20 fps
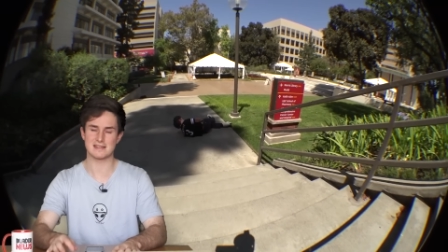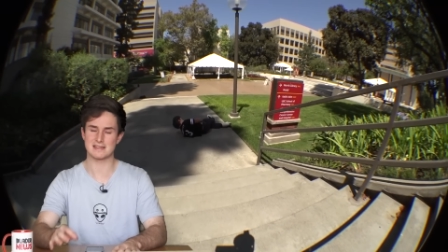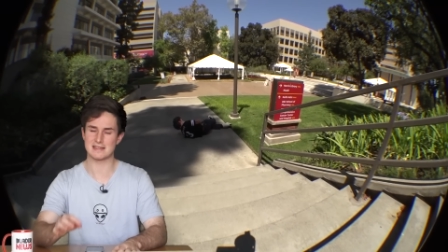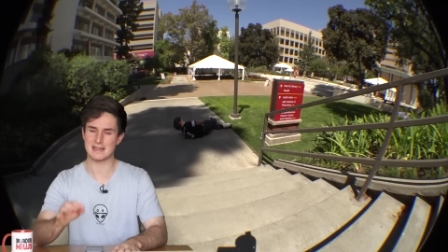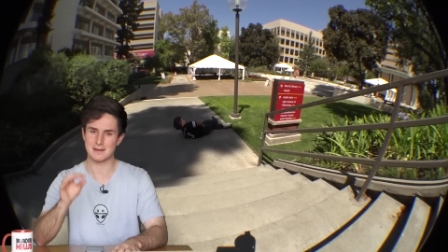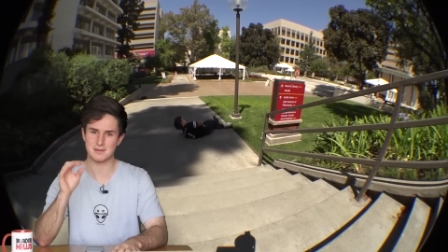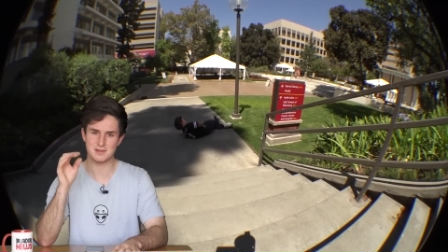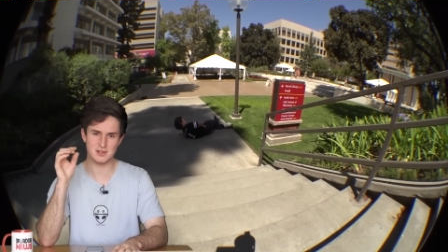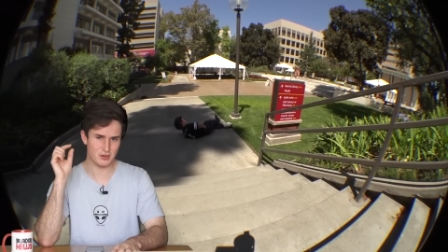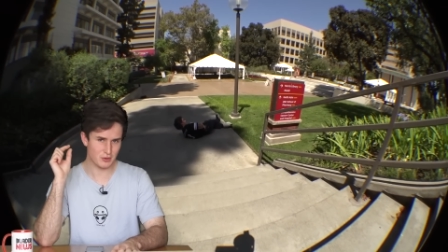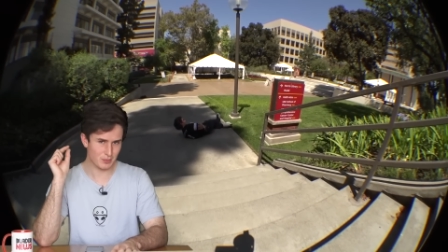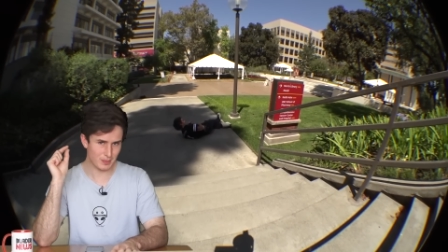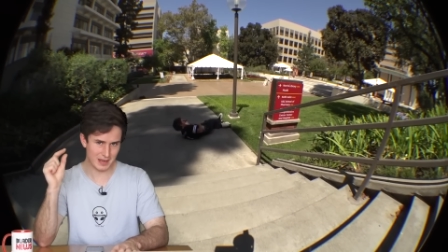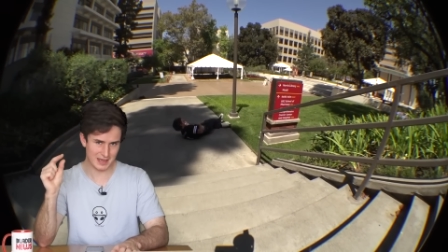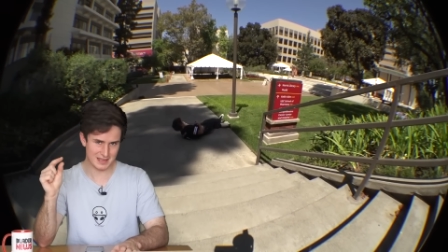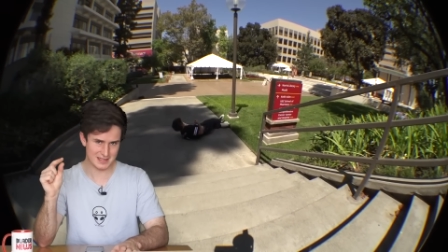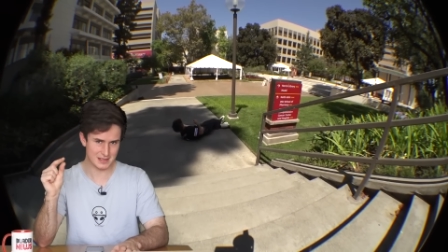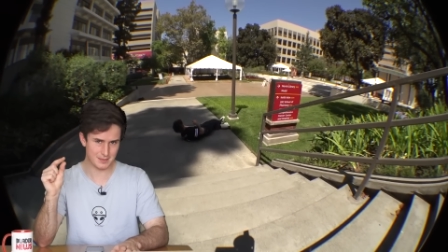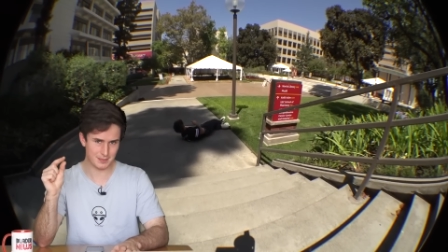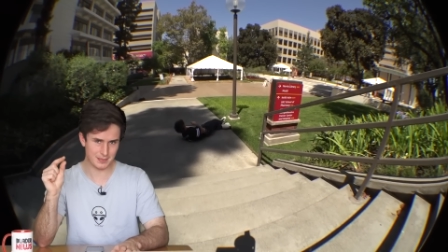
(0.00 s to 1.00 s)
It's an absolute
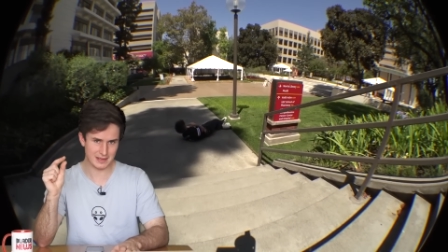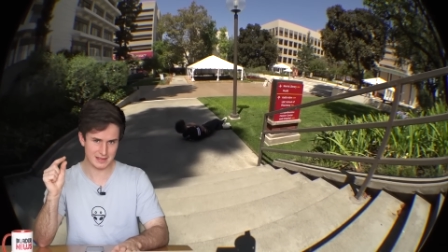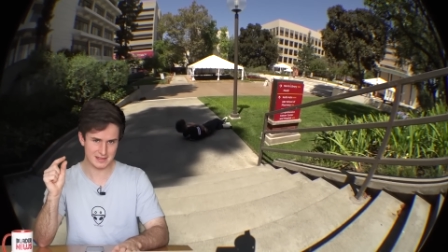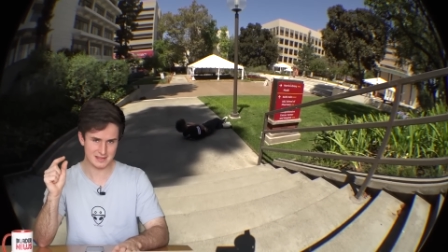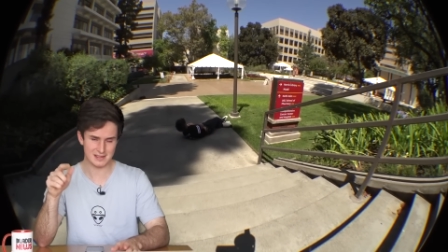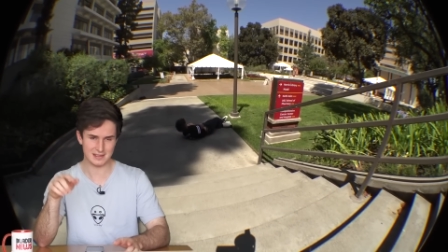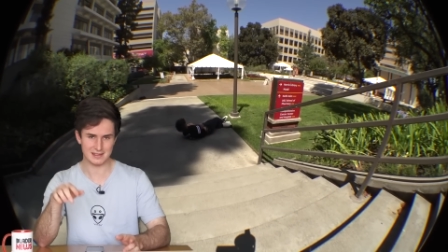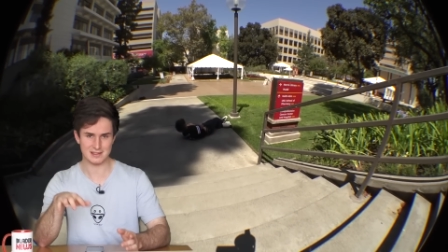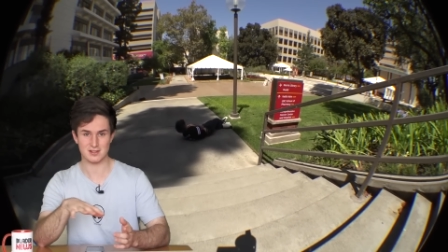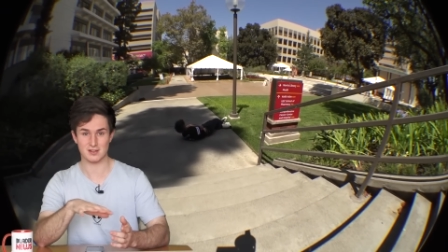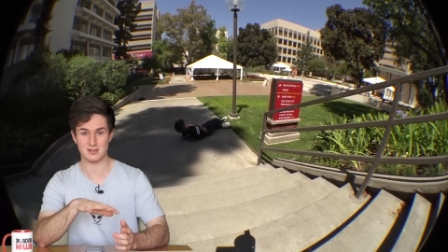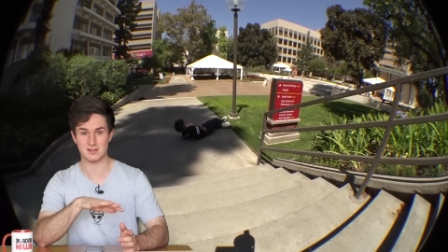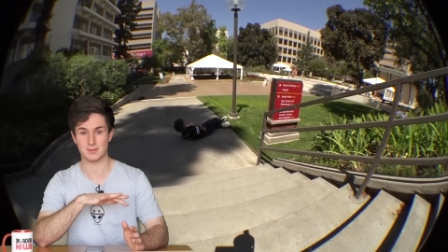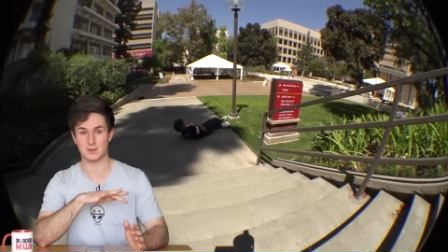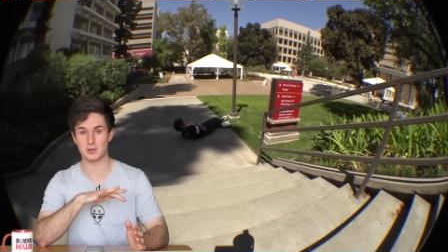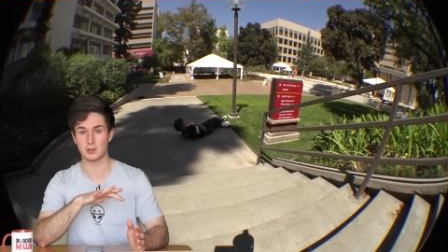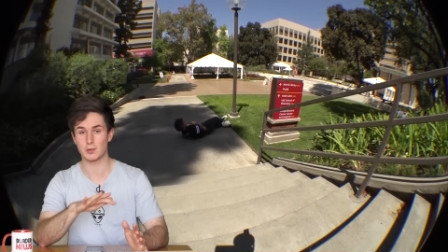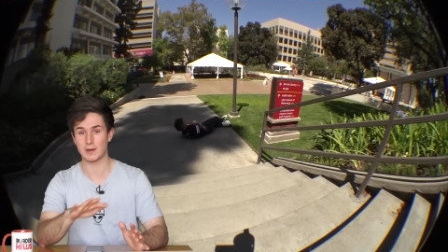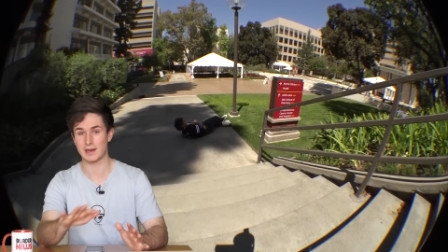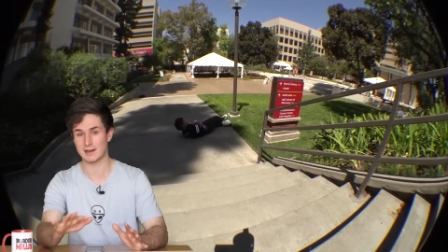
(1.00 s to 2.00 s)
masterpiece, and it's got some
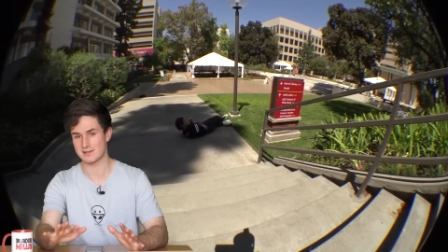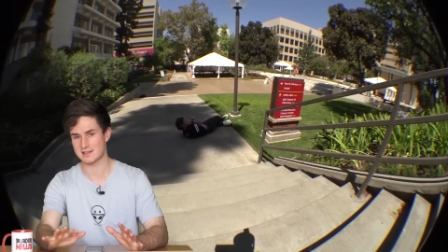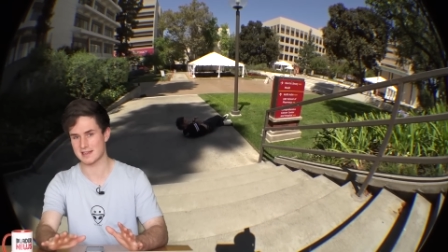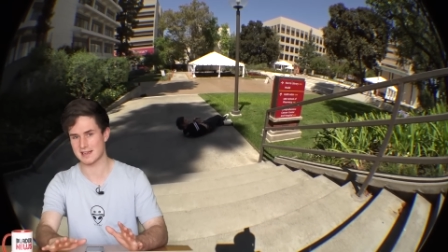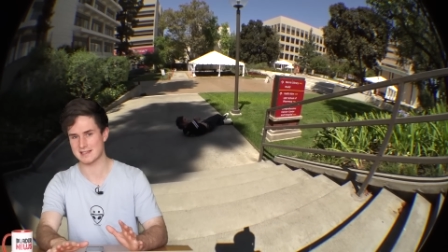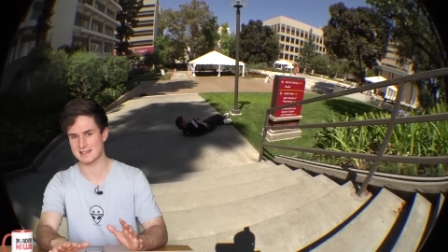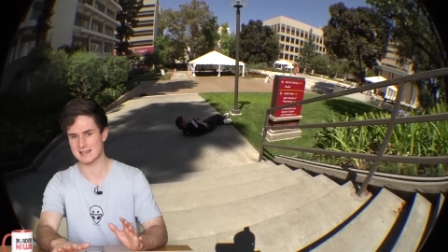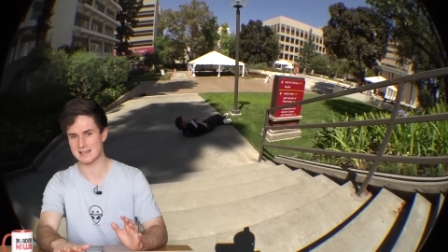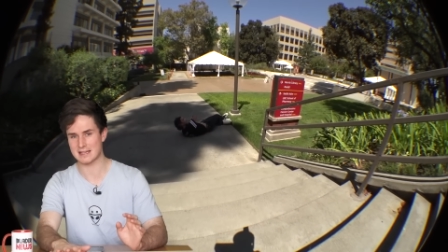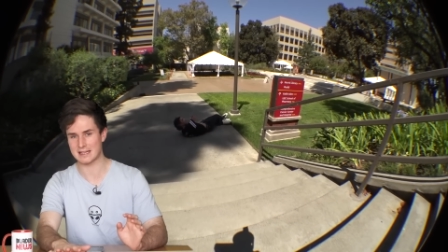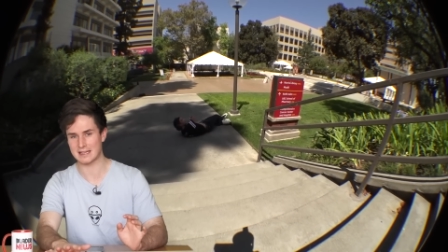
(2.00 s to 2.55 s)
cool outtakes at